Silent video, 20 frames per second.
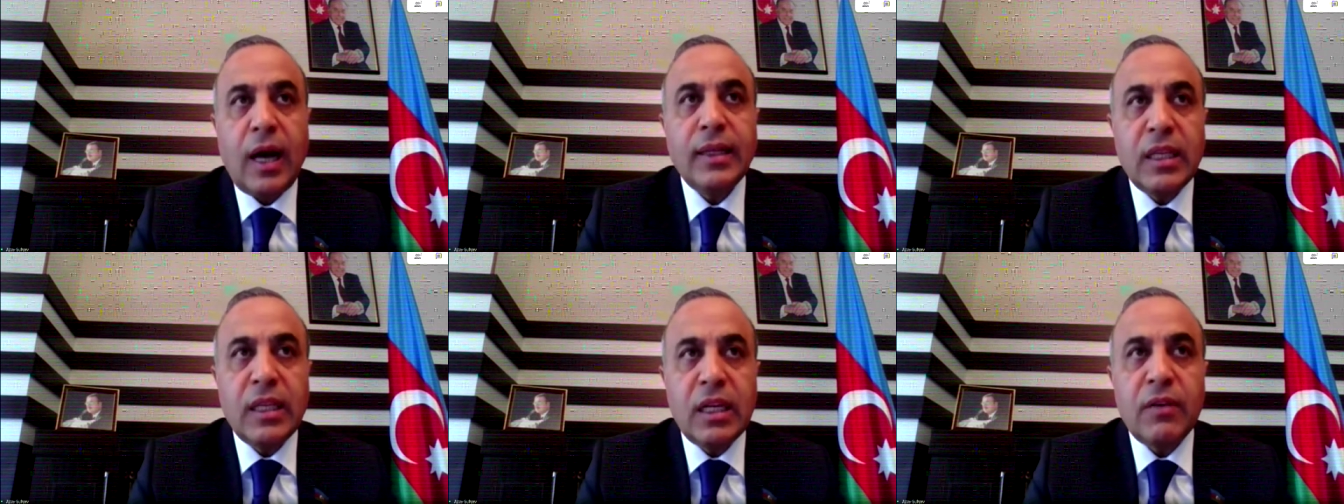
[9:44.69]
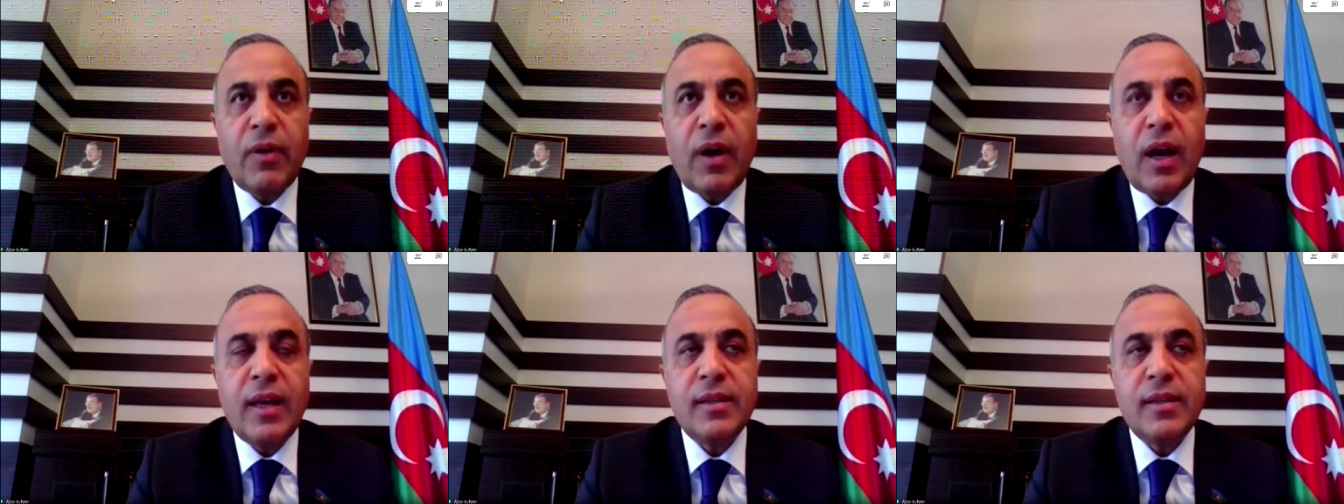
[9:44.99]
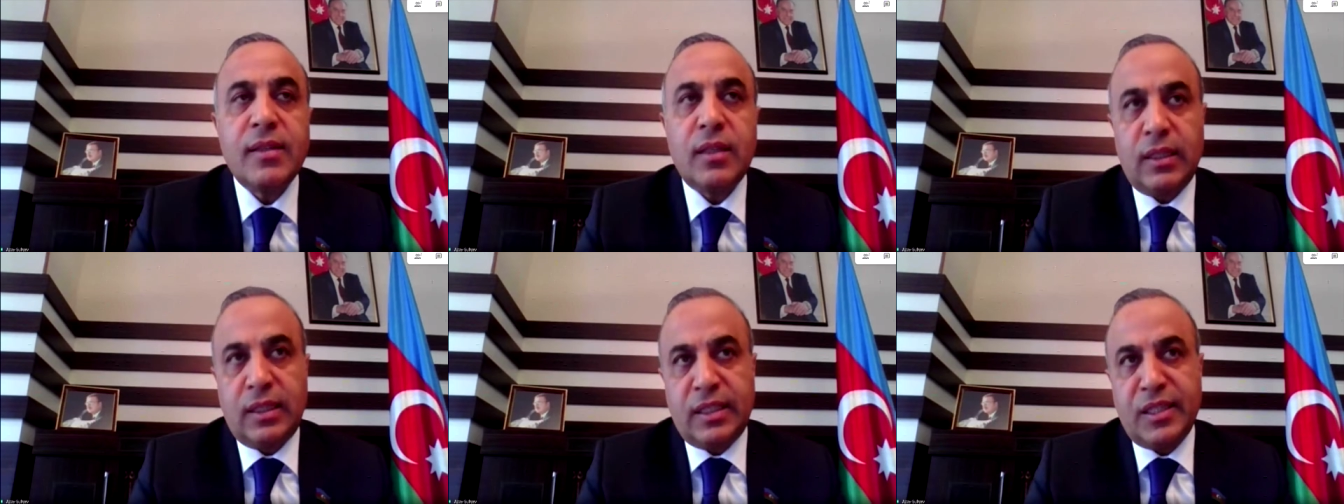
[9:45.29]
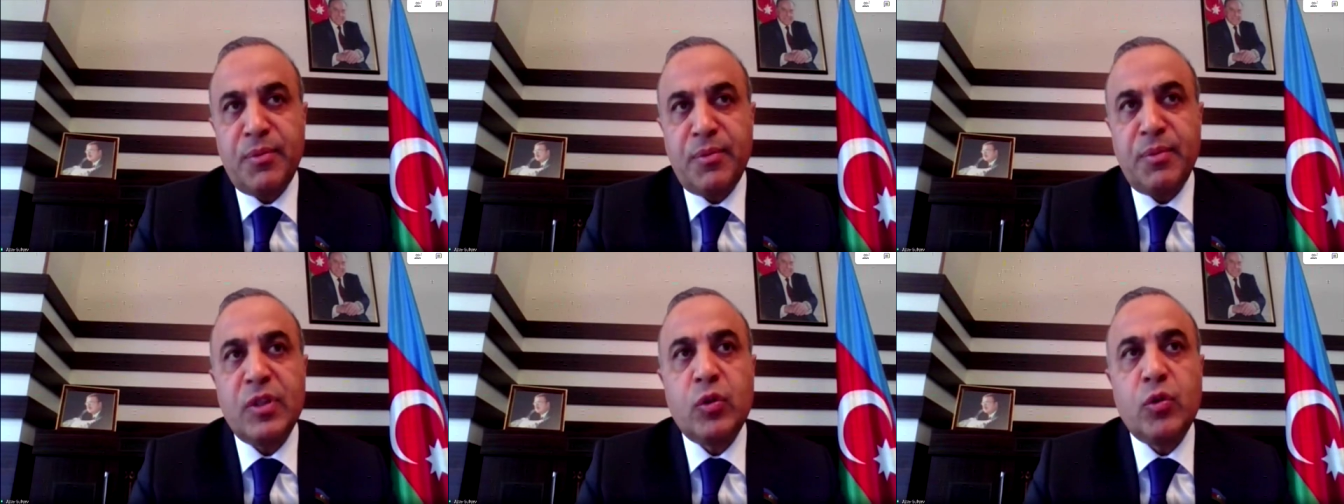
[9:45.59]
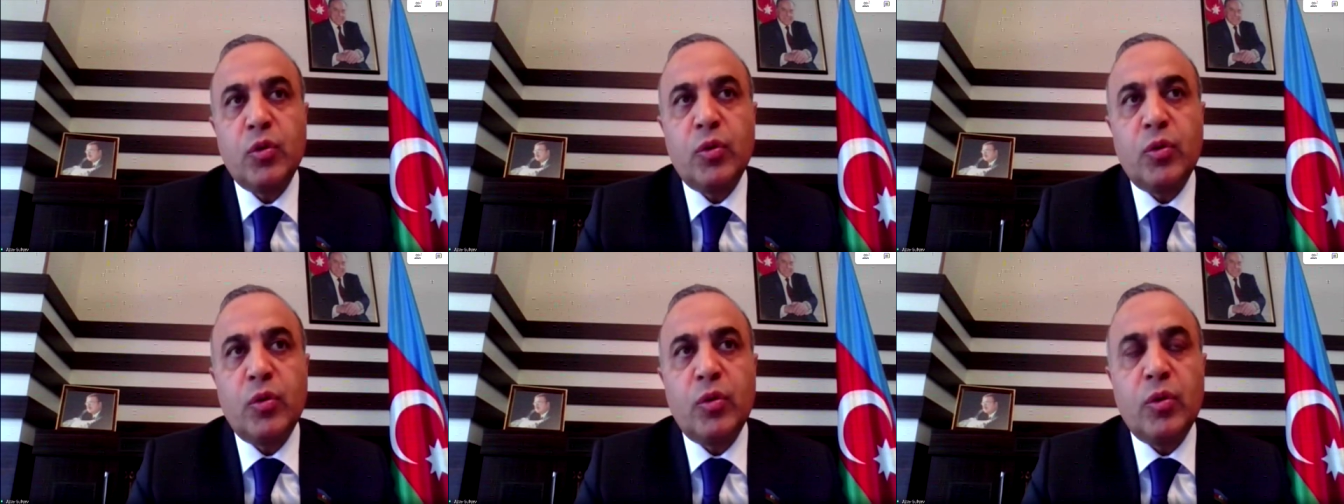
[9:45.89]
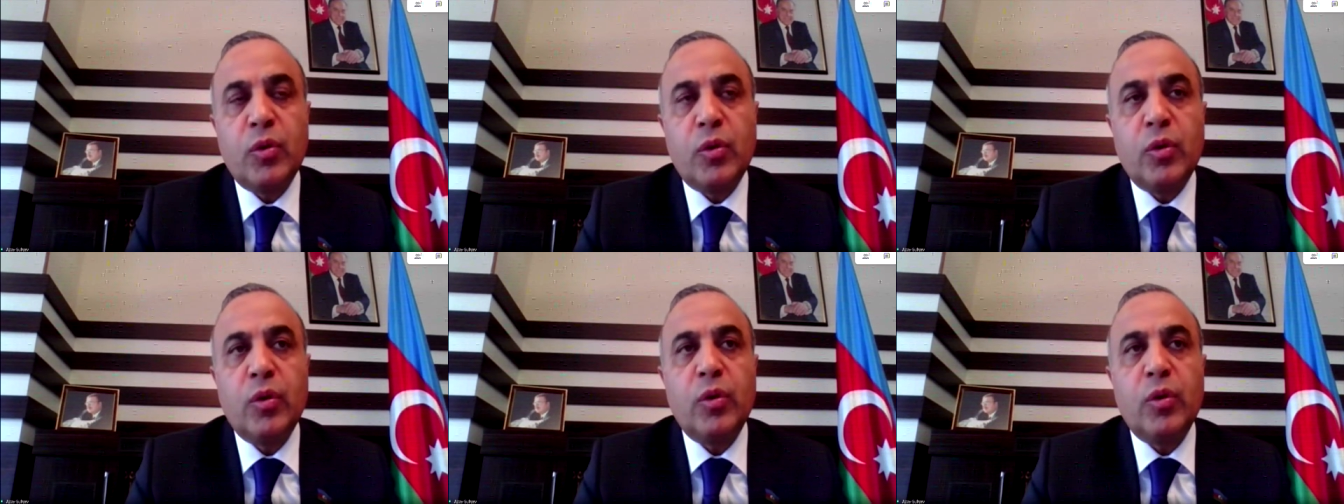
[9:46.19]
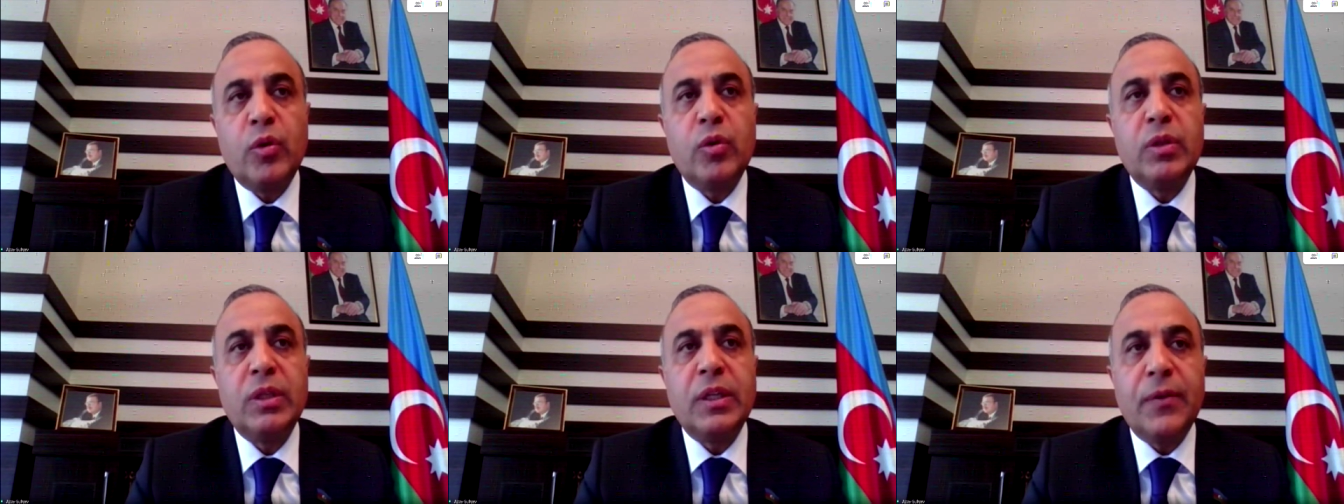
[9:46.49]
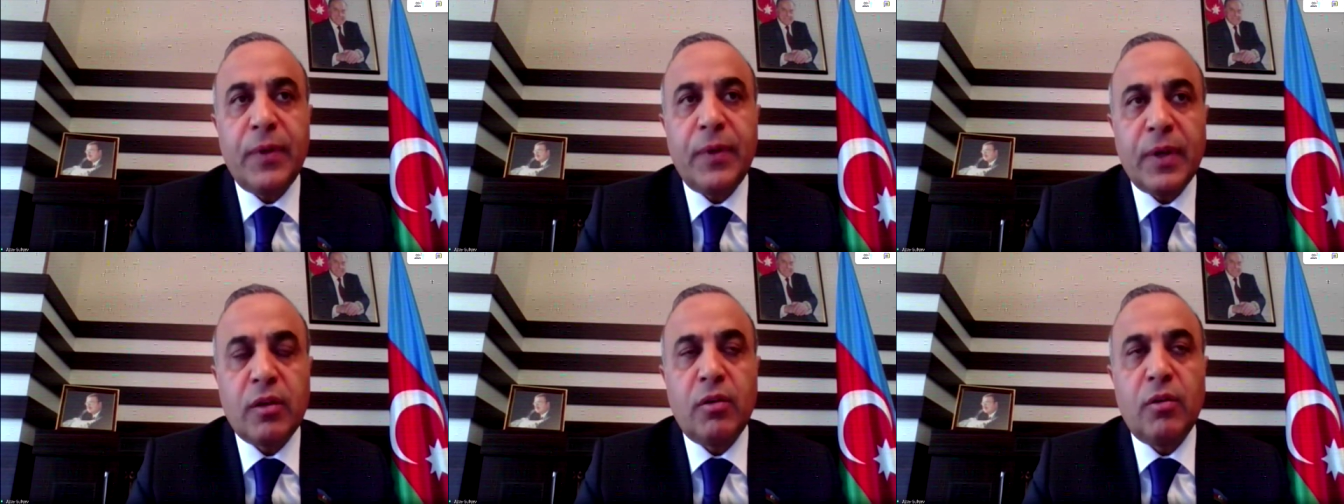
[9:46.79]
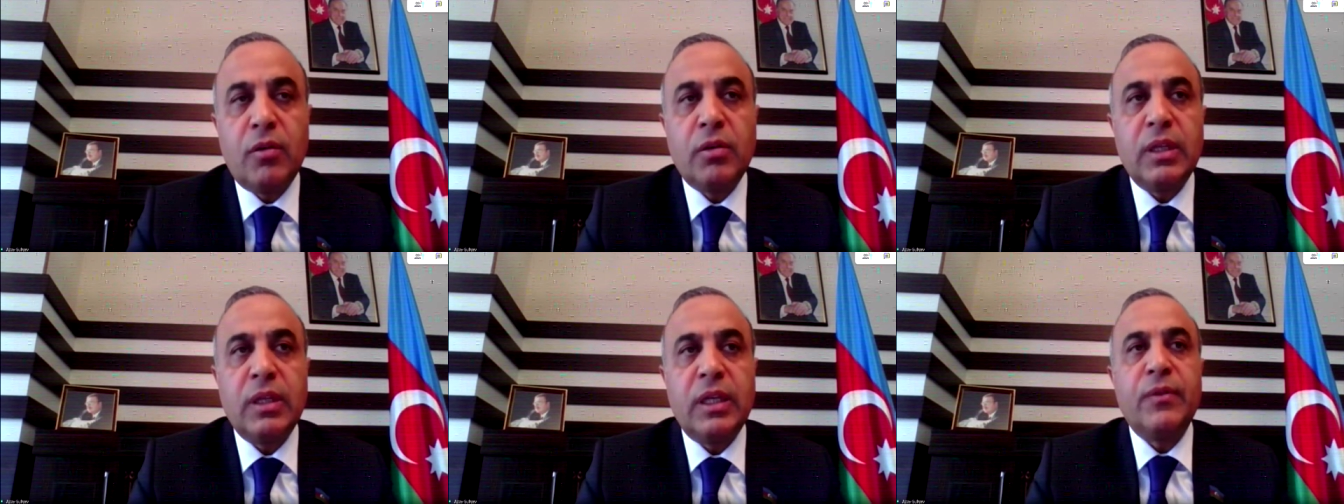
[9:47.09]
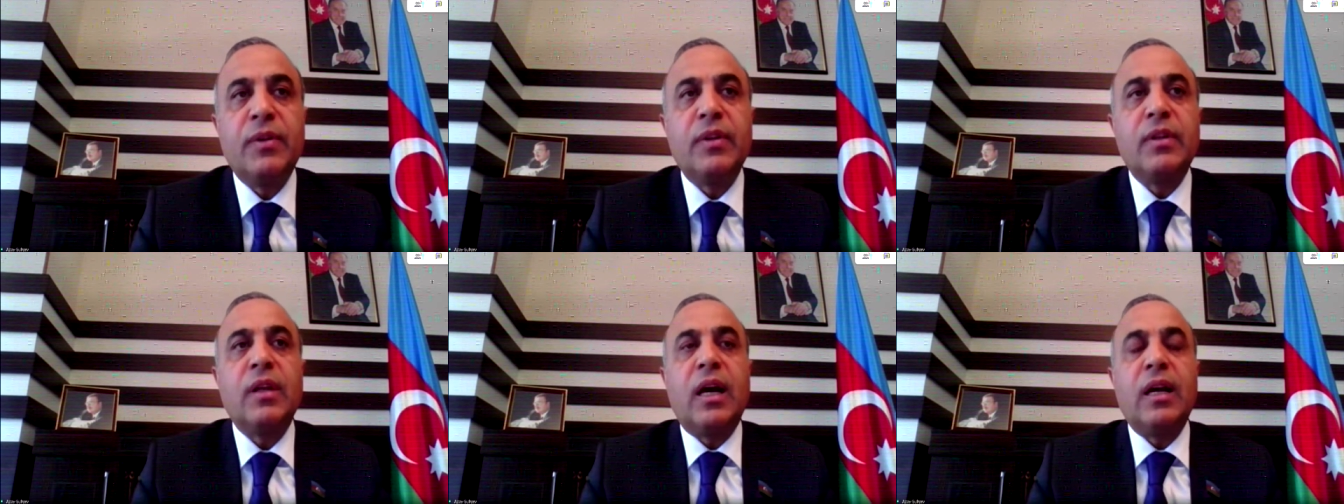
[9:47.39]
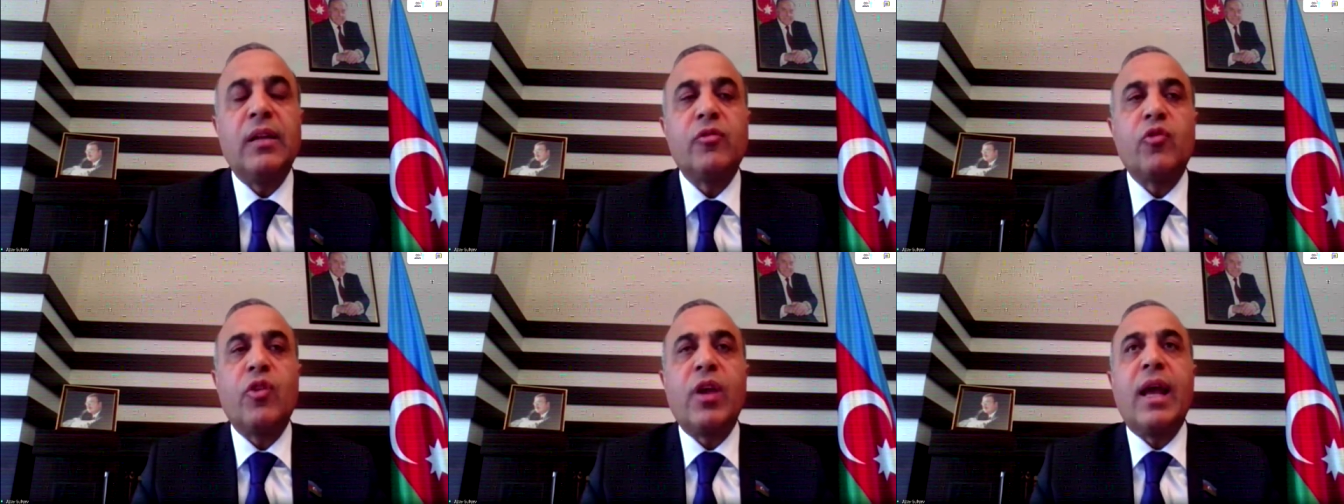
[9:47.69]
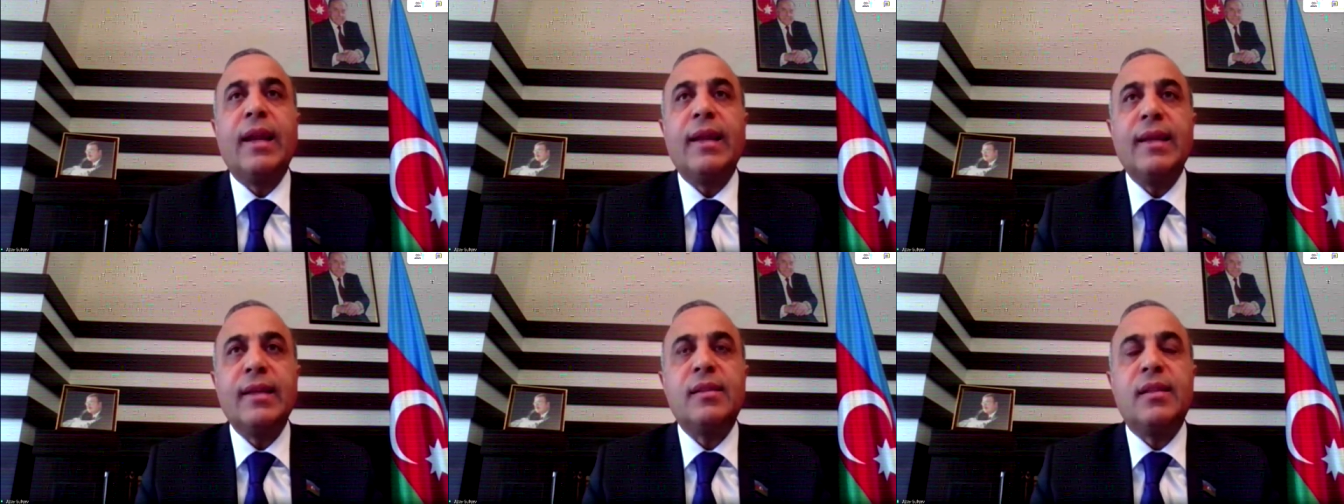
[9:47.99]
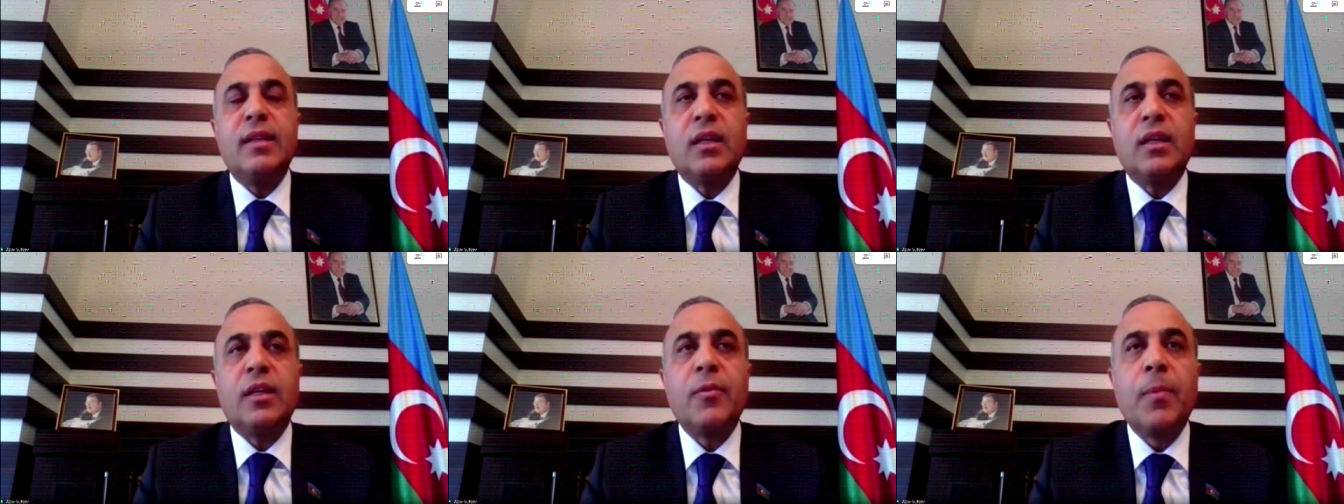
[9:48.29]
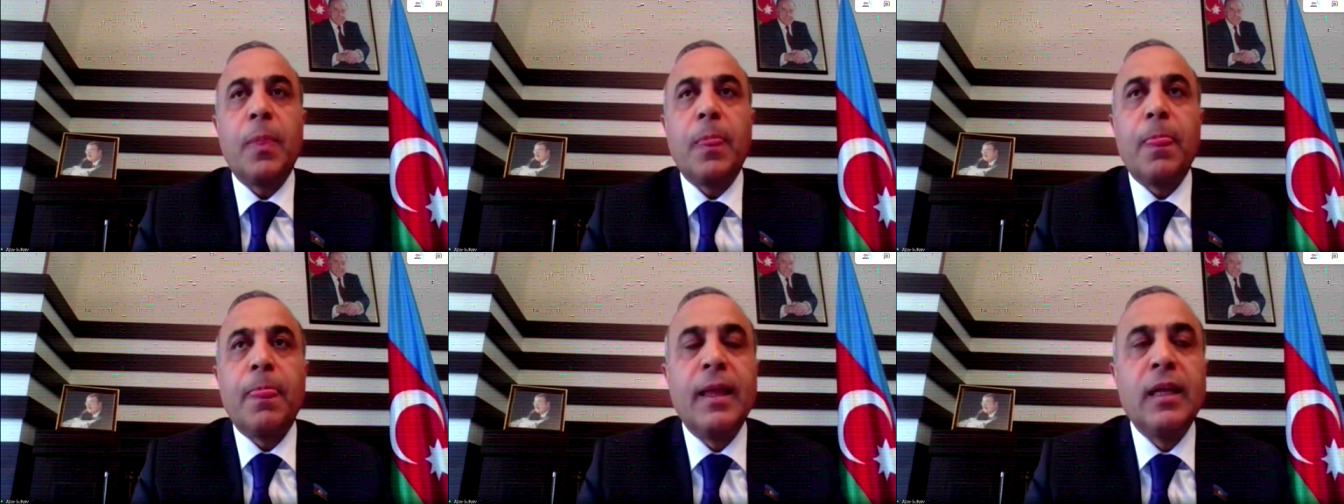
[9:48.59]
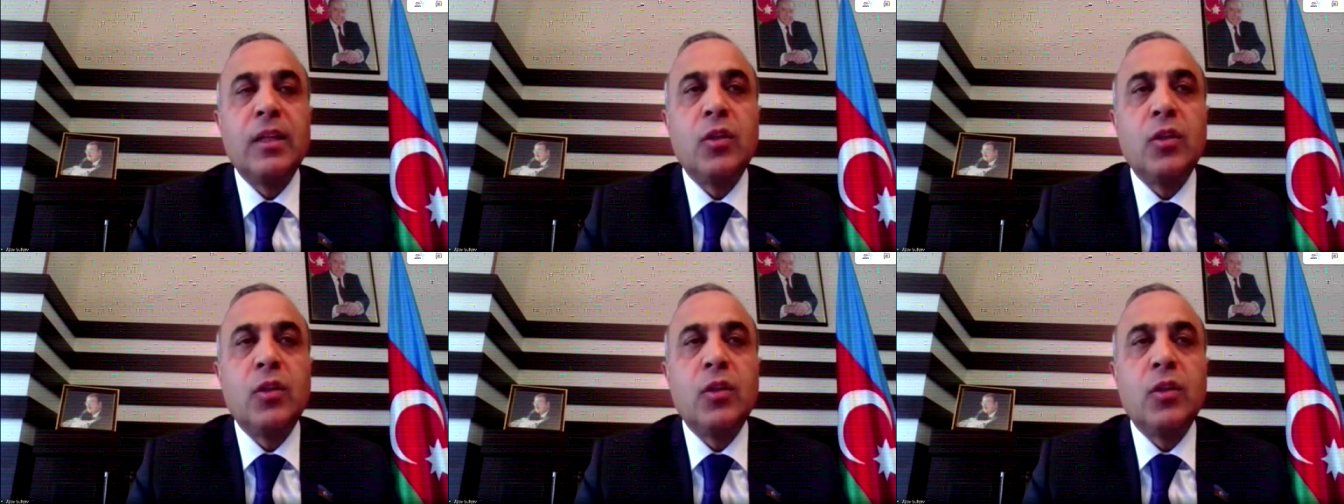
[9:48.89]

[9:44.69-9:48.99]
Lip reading: Otherwise, it seems too difficult, even unrealistic,